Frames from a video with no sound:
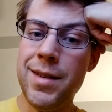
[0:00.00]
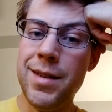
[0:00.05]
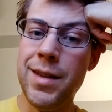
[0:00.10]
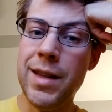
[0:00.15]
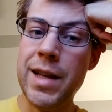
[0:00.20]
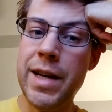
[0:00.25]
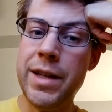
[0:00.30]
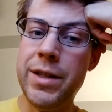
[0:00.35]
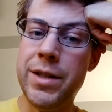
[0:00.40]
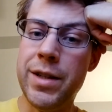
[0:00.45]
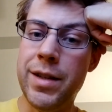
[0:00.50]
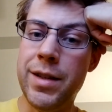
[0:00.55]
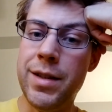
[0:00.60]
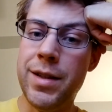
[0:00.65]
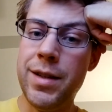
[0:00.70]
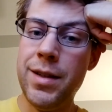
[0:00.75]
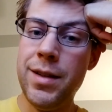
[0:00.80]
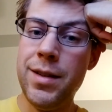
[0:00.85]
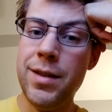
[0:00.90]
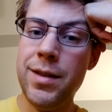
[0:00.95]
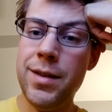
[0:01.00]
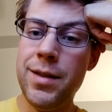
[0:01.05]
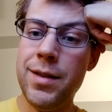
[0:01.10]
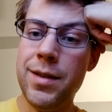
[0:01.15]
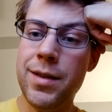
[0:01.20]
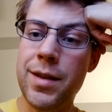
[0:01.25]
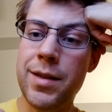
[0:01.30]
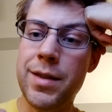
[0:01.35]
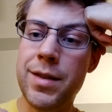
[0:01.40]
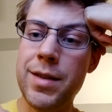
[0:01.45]
Legend.
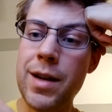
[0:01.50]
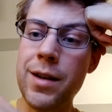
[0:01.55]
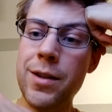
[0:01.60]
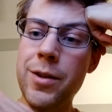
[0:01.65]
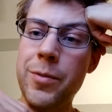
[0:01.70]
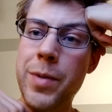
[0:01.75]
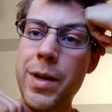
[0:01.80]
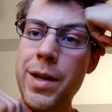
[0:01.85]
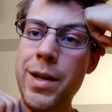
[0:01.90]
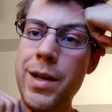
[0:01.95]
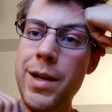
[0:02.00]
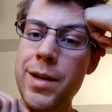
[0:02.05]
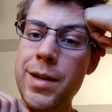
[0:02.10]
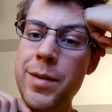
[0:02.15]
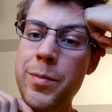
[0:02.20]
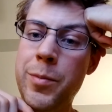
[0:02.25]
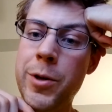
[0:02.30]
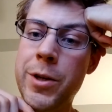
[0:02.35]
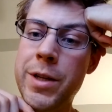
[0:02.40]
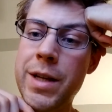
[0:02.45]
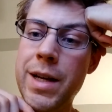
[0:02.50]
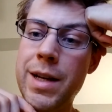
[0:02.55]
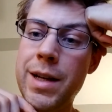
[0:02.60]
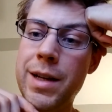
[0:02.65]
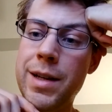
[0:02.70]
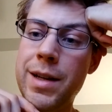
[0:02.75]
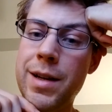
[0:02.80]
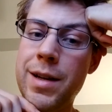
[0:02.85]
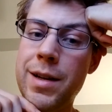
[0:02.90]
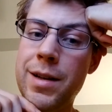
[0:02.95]
Encyclopedia
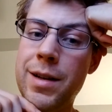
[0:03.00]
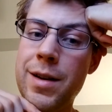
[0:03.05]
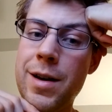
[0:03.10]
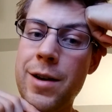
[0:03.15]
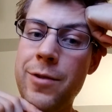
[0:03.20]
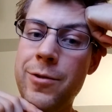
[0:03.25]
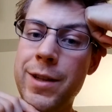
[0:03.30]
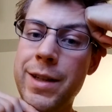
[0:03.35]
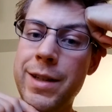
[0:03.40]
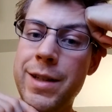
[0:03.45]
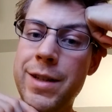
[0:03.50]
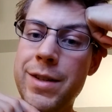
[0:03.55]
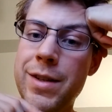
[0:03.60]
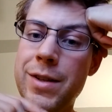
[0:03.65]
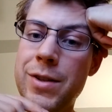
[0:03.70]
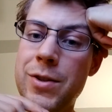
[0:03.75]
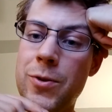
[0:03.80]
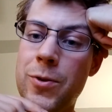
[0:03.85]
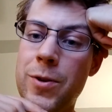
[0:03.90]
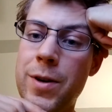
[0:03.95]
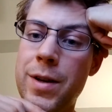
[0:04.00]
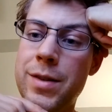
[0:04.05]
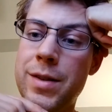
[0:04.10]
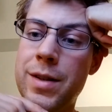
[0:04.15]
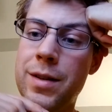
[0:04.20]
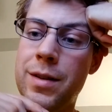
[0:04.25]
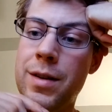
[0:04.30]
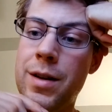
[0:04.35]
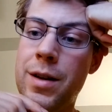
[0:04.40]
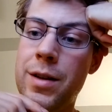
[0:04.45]
Britannica, non-religious historians
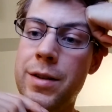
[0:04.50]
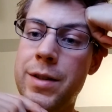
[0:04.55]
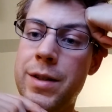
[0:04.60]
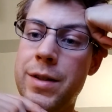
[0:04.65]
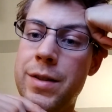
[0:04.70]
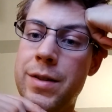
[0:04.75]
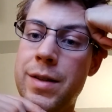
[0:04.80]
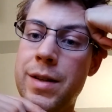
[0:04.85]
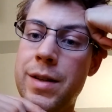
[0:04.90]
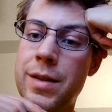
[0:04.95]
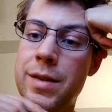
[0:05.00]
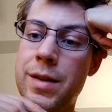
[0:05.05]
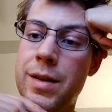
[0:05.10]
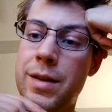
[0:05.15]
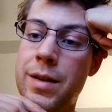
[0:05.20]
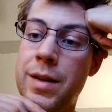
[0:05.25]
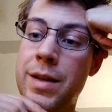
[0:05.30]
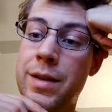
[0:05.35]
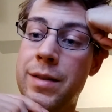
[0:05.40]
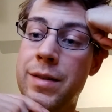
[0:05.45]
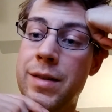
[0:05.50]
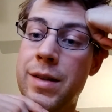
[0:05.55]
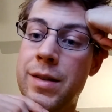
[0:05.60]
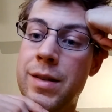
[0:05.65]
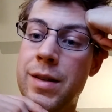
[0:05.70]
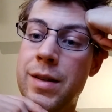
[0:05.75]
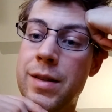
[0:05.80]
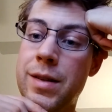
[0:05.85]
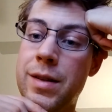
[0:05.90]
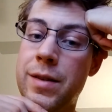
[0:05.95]
acknowledges his
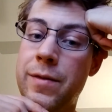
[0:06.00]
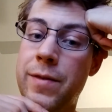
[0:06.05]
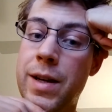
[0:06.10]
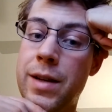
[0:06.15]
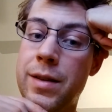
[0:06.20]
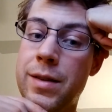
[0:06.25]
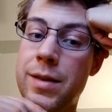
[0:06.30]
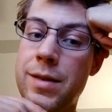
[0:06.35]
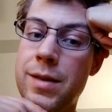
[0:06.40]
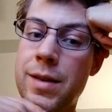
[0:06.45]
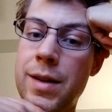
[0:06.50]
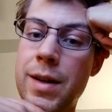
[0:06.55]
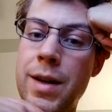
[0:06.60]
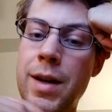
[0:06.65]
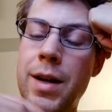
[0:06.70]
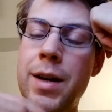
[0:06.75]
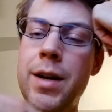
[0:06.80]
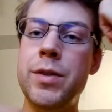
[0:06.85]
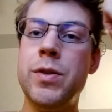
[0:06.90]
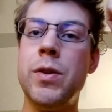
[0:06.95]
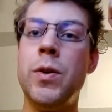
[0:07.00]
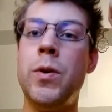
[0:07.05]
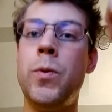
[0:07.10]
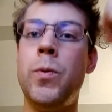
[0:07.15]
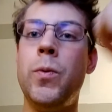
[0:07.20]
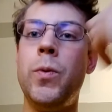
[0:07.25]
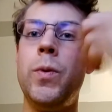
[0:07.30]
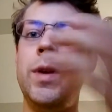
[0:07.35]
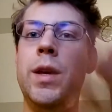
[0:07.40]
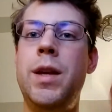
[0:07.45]
existence and events.
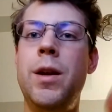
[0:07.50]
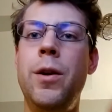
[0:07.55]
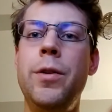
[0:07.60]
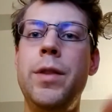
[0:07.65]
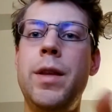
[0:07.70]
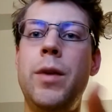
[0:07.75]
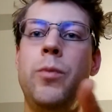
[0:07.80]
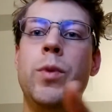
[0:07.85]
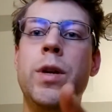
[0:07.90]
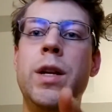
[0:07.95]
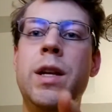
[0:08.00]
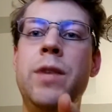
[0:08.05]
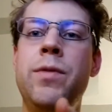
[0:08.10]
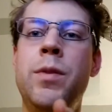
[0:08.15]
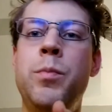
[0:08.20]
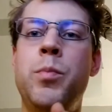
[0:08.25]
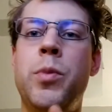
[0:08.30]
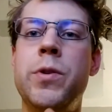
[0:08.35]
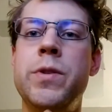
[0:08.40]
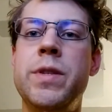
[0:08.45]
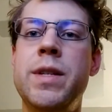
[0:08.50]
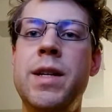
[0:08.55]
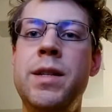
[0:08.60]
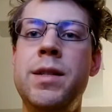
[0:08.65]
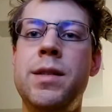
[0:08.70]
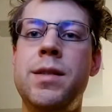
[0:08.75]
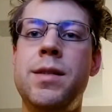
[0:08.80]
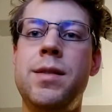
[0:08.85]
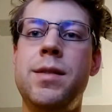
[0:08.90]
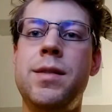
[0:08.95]
So here they wouldn't even
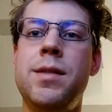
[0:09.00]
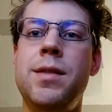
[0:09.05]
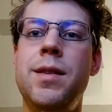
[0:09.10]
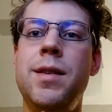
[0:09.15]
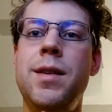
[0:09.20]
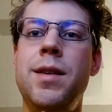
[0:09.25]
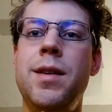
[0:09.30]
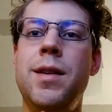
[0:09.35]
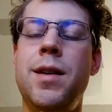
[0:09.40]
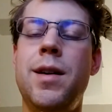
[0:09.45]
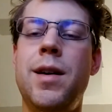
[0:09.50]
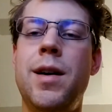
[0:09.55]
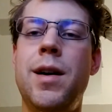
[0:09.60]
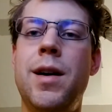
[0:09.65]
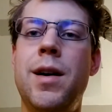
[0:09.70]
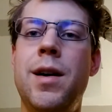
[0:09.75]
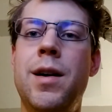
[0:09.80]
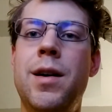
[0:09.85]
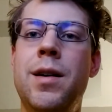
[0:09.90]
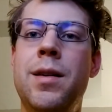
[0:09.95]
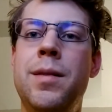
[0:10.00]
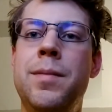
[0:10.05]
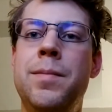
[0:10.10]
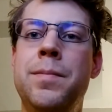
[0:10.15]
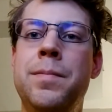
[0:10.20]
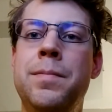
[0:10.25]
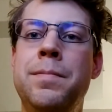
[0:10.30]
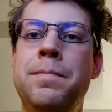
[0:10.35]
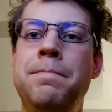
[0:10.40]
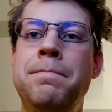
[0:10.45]
present
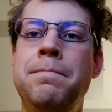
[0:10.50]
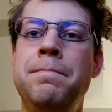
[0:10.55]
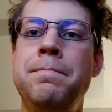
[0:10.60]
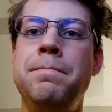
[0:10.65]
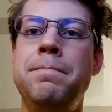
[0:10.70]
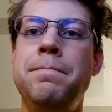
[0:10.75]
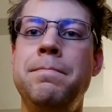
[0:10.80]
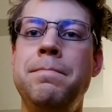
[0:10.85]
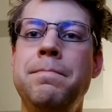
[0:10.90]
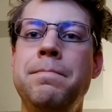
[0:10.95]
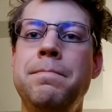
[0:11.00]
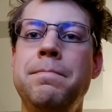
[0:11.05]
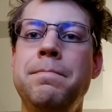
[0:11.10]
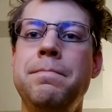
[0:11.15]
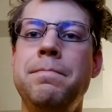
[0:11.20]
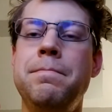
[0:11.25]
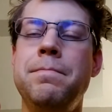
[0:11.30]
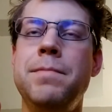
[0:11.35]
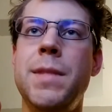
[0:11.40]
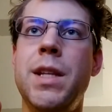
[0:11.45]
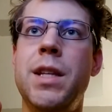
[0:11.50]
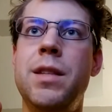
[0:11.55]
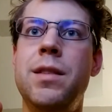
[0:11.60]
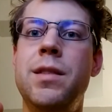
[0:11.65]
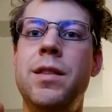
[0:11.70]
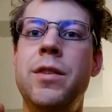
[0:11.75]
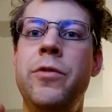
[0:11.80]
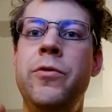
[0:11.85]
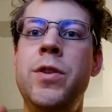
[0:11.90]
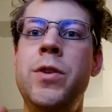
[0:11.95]
the
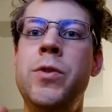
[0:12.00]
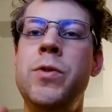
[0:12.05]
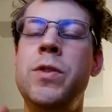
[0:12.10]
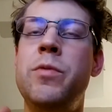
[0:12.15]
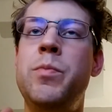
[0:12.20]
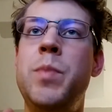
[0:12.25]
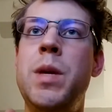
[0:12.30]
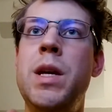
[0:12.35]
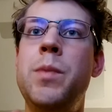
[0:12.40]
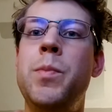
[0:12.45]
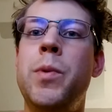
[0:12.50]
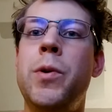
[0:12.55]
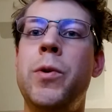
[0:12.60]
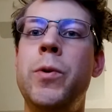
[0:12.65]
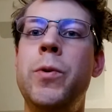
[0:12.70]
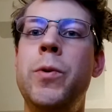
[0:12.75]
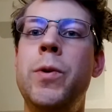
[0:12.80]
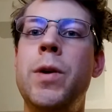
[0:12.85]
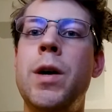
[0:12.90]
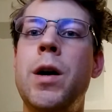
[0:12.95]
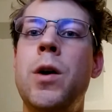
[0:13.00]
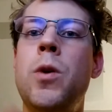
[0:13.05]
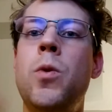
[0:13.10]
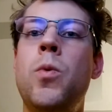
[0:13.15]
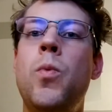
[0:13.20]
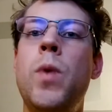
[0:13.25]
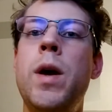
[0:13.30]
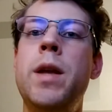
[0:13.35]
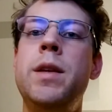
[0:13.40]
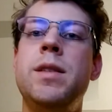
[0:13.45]
views of people who
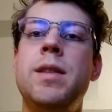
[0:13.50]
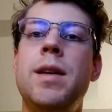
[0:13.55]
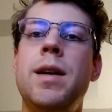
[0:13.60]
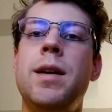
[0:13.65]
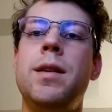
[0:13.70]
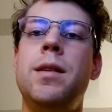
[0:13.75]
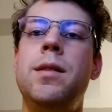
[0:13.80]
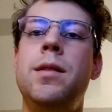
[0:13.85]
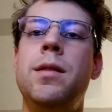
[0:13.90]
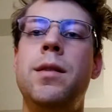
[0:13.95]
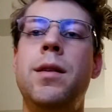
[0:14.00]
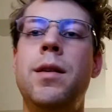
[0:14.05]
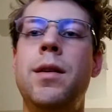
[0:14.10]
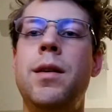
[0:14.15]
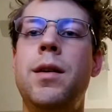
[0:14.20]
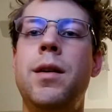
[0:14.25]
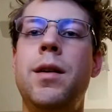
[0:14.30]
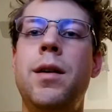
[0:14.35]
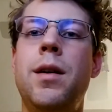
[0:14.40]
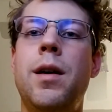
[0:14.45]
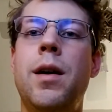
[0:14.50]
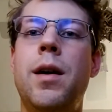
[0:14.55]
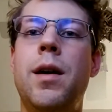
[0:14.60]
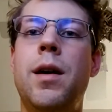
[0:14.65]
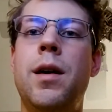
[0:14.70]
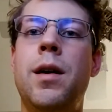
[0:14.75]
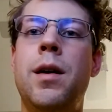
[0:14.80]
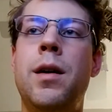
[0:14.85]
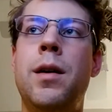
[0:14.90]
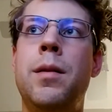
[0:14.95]
go, wait a second,
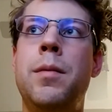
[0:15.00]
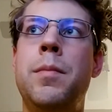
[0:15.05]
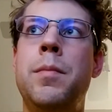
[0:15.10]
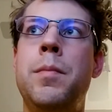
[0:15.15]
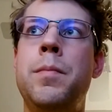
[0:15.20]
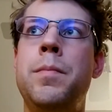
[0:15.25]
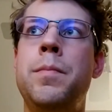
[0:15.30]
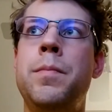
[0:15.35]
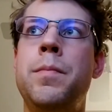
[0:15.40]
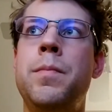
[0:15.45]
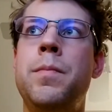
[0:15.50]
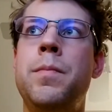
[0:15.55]
the